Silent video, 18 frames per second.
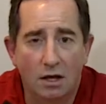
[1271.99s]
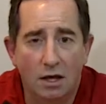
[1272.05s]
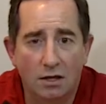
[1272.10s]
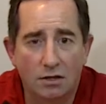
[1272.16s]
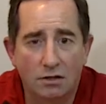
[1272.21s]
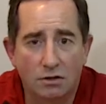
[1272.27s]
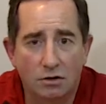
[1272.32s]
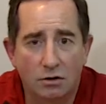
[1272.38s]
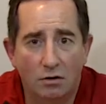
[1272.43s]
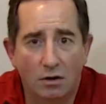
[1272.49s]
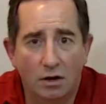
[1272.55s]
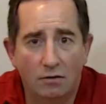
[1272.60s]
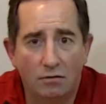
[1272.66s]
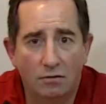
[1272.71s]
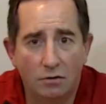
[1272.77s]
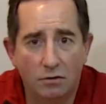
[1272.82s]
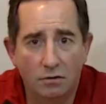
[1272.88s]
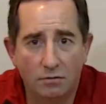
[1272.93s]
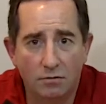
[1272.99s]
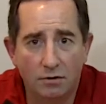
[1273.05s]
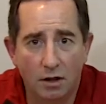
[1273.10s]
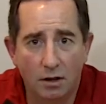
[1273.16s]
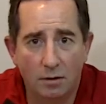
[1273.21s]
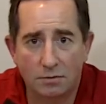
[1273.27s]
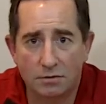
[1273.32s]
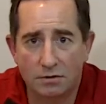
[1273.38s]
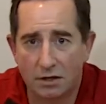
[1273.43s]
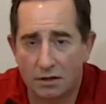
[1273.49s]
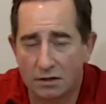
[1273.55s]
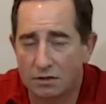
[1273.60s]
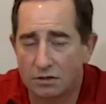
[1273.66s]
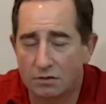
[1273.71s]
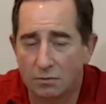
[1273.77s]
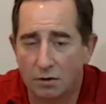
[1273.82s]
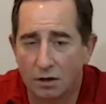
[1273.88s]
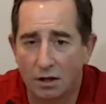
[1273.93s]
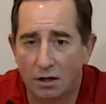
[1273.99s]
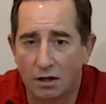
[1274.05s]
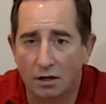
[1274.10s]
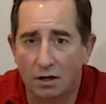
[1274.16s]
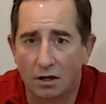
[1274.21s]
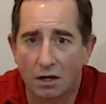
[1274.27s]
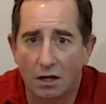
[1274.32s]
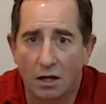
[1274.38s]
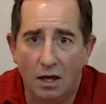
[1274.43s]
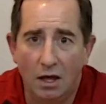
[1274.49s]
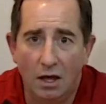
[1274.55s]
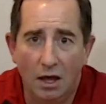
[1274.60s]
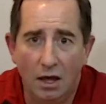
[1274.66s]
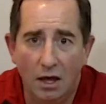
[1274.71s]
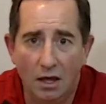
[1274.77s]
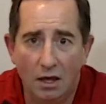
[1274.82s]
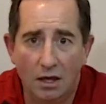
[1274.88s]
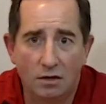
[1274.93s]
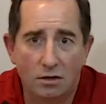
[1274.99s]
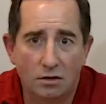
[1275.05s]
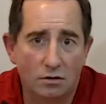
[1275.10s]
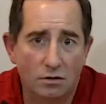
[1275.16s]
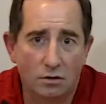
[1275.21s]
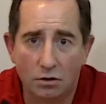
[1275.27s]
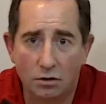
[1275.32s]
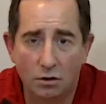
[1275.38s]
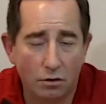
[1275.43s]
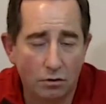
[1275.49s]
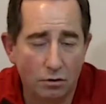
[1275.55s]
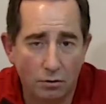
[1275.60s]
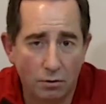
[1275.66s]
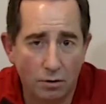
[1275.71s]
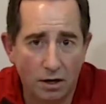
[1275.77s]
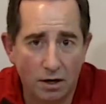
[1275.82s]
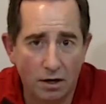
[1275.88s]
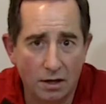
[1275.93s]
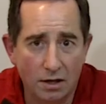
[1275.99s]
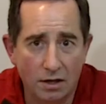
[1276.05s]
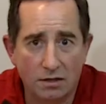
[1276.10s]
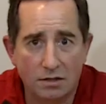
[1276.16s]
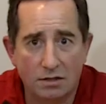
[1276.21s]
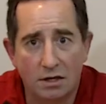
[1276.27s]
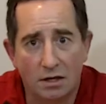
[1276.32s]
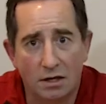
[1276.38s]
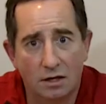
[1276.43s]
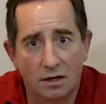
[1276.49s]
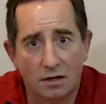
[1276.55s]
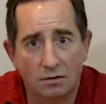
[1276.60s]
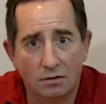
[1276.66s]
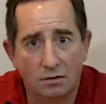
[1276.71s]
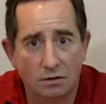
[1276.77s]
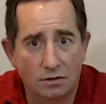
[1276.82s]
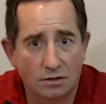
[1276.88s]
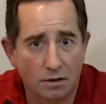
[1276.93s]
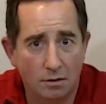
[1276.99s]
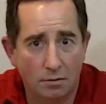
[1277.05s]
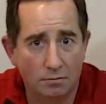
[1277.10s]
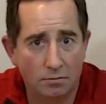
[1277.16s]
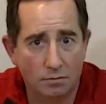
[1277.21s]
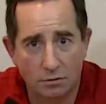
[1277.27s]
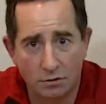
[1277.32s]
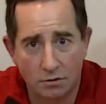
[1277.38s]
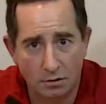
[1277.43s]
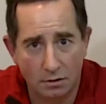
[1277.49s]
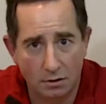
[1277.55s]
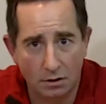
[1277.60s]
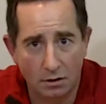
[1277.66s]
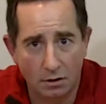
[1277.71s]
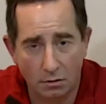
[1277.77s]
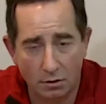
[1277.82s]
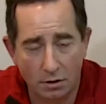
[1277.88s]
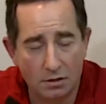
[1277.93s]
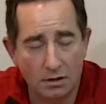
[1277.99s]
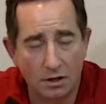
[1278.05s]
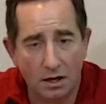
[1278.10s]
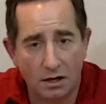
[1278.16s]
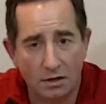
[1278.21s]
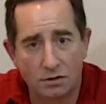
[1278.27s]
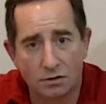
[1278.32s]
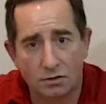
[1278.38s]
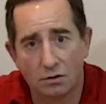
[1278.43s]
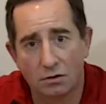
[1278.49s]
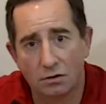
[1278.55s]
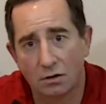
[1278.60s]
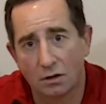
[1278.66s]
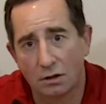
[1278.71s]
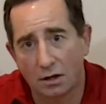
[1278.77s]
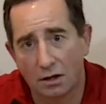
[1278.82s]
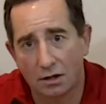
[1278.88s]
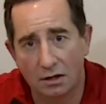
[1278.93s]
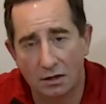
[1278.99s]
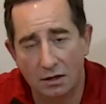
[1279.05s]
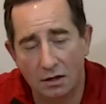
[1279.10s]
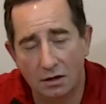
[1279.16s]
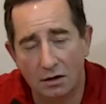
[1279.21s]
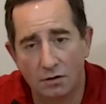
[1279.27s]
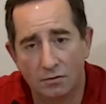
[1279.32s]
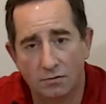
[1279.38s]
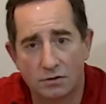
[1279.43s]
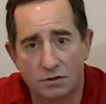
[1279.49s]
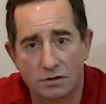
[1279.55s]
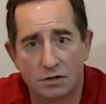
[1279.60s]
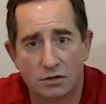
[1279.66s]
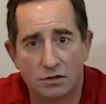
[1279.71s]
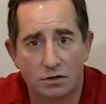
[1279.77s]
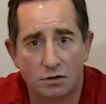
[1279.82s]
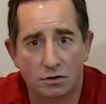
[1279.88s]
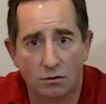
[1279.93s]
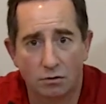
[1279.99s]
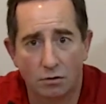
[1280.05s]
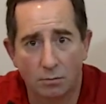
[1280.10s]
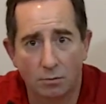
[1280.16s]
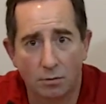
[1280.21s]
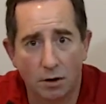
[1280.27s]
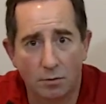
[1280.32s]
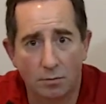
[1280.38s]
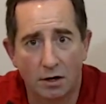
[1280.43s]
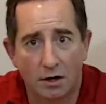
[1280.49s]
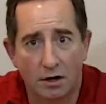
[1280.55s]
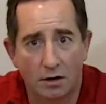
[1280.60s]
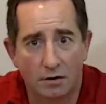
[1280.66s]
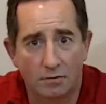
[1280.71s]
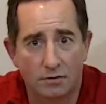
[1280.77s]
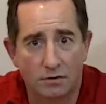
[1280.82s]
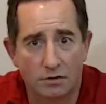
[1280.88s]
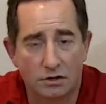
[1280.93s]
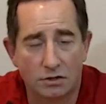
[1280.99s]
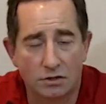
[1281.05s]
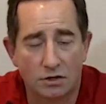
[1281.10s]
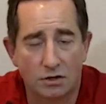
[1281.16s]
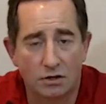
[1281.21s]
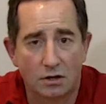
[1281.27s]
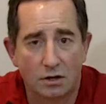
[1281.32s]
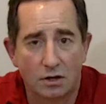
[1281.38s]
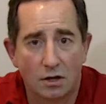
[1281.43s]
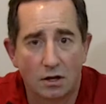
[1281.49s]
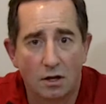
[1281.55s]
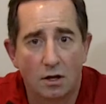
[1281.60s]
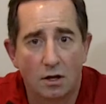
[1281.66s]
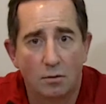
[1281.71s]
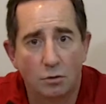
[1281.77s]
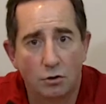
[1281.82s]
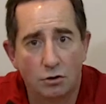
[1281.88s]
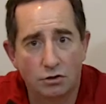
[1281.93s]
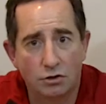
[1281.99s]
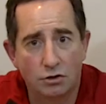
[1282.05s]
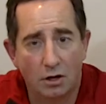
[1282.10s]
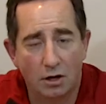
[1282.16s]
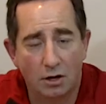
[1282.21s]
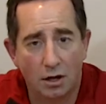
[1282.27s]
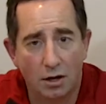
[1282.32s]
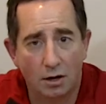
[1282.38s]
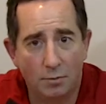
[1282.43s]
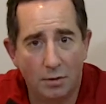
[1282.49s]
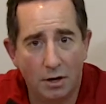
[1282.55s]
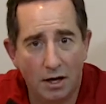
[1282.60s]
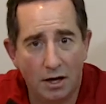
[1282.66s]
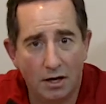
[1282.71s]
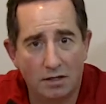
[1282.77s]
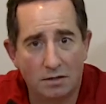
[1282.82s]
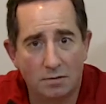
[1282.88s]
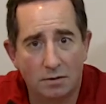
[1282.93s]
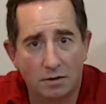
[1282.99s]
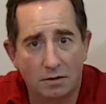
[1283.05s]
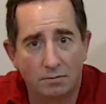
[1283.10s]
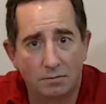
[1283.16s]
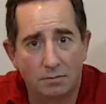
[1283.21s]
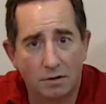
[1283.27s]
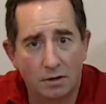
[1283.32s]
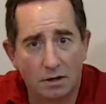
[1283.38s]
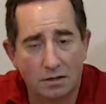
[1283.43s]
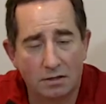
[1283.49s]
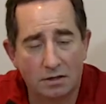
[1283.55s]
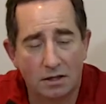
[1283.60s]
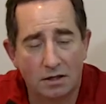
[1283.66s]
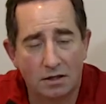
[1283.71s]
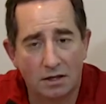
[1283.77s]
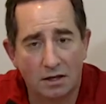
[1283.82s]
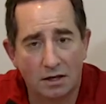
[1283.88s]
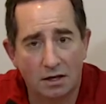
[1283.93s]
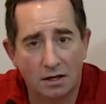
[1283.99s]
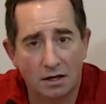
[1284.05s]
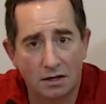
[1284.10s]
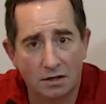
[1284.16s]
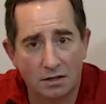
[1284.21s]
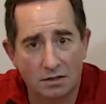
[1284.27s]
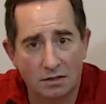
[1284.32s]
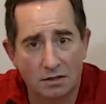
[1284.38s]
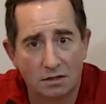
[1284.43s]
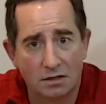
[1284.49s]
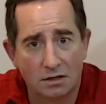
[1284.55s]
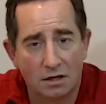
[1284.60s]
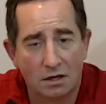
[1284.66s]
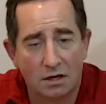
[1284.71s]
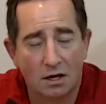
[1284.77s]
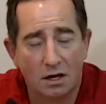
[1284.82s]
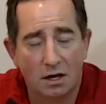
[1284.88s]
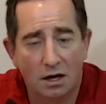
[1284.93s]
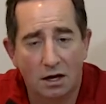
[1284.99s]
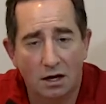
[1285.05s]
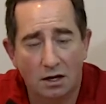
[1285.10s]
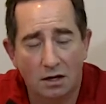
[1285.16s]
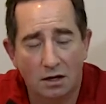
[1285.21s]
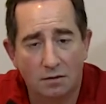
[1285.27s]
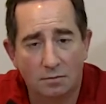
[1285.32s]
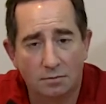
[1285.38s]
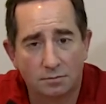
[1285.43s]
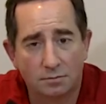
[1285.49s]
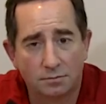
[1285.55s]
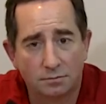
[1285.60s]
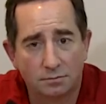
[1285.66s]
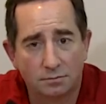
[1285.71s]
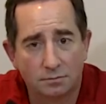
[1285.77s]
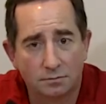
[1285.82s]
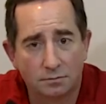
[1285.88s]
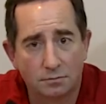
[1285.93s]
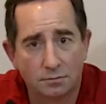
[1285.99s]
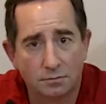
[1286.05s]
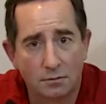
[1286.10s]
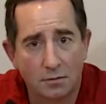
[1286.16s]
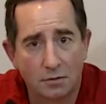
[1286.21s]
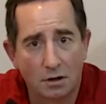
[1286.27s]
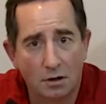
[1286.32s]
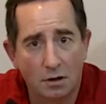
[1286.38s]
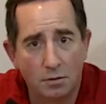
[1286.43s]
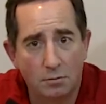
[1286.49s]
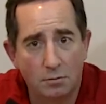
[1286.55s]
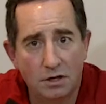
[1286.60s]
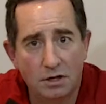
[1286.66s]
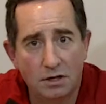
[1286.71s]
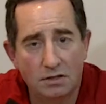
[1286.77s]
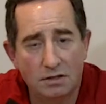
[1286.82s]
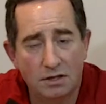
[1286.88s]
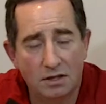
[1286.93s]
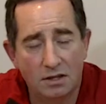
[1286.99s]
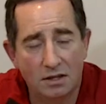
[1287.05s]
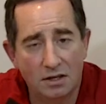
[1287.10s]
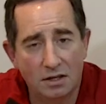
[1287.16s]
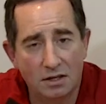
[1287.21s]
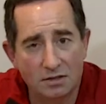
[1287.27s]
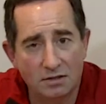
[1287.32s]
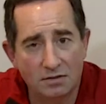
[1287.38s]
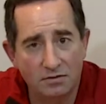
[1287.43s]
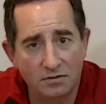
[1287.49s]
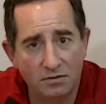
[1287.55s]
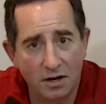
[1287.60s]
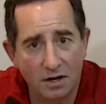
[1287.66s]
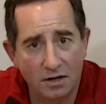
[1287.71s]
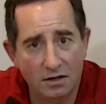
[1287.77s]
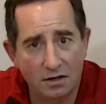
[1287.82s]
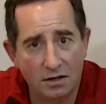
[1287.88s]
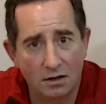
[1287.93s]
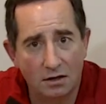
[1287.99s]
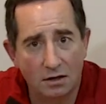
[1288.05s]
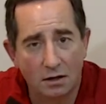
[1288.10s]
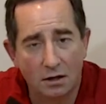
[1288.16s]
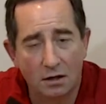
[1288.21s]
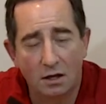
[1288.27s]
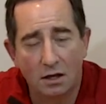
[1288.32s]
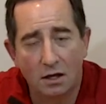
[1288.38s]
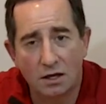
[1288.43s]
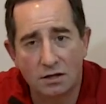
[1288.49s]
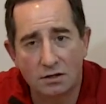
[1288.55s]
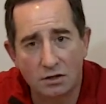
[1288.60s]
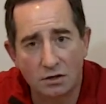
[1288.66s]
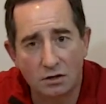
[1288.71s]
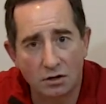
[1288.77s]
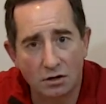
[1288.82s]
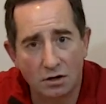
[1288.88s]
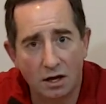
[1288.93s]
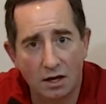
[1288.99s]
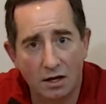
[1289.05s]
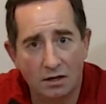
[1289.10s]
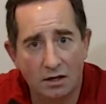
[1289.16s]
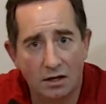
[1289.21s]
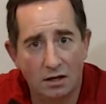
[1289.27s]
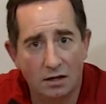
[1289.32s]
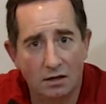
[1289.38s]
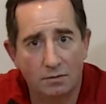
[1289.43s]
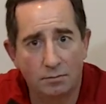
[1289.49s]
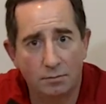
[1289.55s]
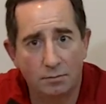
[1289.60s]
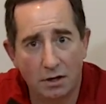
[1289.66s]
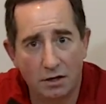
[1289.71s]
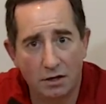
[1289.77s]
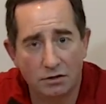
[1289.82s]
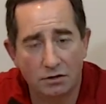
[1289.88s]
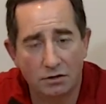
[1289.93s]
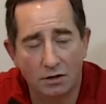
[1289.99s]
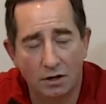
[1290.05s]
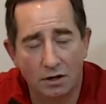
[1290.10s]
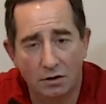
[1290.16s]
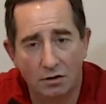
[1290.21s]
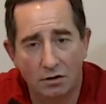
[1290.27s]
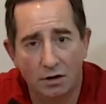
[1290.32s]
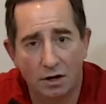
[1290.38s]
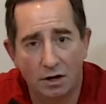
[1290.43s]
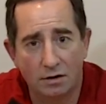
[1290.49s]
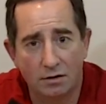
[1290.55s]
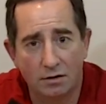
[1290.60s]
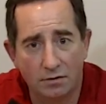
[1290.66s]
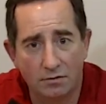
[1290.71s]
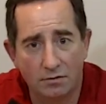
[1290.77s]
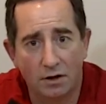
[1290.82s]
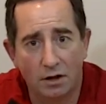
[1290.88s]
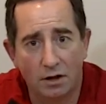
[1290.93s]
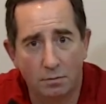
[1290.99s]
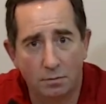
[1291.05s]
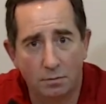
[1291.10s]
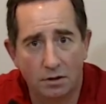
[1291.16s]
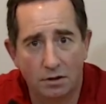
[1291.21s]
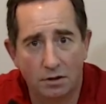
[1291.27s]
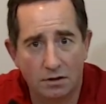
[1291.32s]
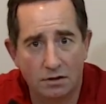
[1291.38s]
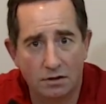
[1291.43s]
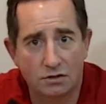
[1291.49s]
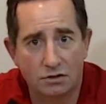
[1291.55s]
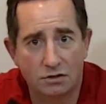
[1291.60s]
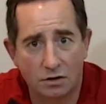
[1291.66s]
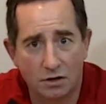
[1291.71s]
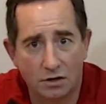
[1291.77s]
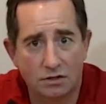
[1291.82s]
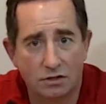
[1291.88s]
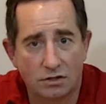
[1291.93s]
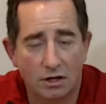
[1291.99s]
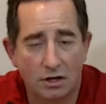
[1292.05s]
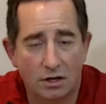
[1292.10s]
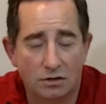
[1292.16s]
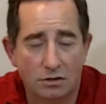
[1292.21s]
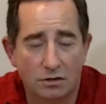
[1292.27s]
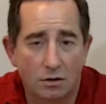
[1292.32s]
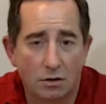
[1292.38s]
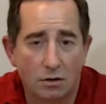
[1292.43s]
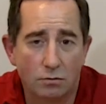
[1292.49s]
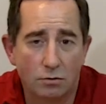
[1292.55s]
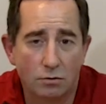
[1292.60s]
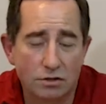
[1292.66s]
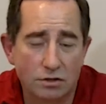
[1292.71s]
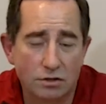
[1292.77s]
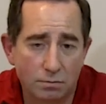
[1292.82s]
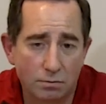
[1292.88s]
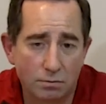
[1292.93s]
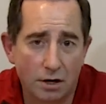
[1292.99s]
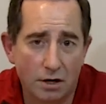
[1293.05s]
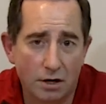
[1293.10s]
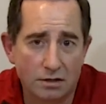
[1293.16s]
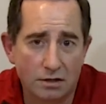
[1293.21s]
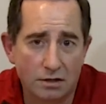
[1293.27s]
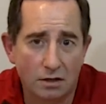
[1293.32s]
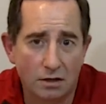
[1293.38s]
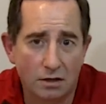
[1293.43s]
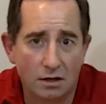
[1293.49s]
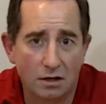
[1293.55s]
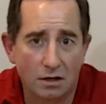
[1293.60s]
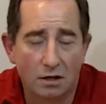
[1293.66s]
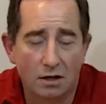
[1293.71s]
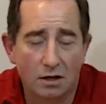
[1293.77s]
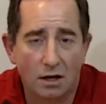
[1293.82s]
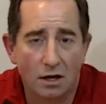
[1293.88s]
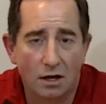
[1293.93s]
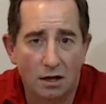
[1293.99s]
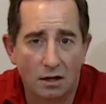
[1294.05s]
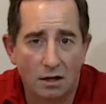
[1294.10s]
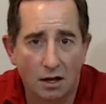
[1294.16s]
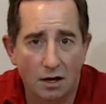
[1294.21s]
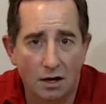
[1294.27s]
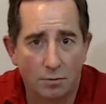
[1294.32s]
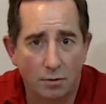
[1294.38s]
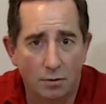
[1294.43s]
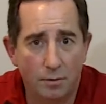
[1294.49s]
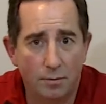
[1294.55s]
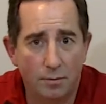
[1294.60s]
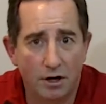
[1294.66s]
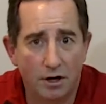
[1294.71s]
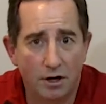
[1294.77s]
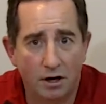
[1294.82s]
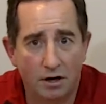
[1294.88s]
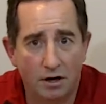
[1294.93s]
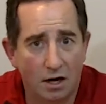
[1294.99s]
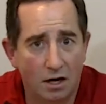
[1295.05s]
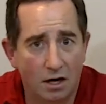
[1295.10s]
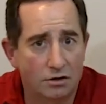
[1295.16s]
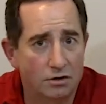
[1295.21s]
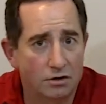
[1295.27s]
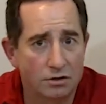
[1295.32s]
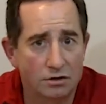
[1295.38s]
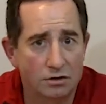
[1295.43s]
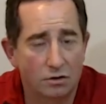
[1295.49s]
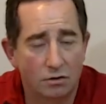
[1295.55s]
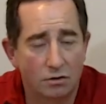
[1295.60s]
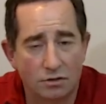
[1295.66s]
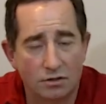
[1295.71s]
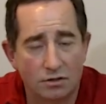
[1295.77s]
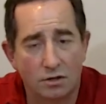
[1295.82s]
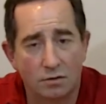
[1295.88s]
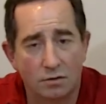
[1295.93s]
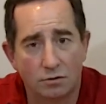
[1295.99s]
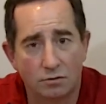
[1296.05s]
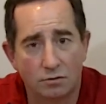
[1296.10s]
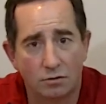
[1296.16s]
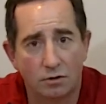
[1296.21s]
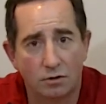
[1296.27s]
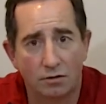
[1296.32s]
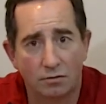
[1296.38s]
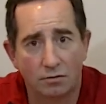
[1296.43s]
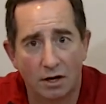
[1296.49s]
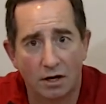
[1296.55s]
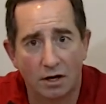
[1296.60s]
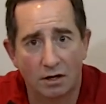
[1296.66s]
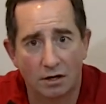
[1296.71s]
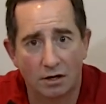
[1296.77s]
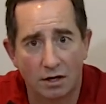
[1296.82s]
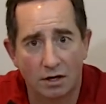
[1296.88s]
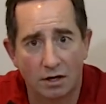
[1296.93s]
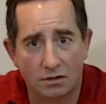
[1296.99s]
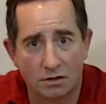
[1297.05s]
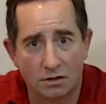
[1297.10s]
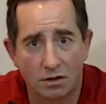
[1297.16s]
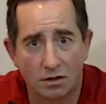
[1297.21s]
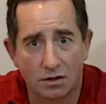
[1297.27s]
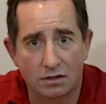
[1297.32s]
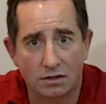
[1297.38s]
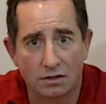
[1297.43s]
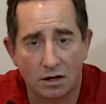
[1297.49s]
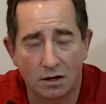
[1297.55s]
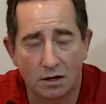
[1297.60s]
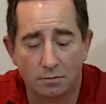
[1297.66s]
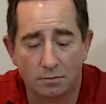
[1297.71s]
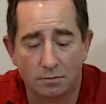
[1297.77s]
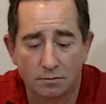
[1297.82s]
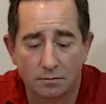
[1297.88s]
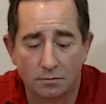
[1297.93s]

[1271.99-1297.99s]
And so if you develop sudden swelling and you don't know what it is and some, you know, a doctor like an ER physician or a primary care physician puts you on antibiotics because they think it is, um, because they think it's infected, it's a good idea to make sure that you're not developing this stress change, which surprisingly, a lot of primary care doctors don't seem to really recognize all the time.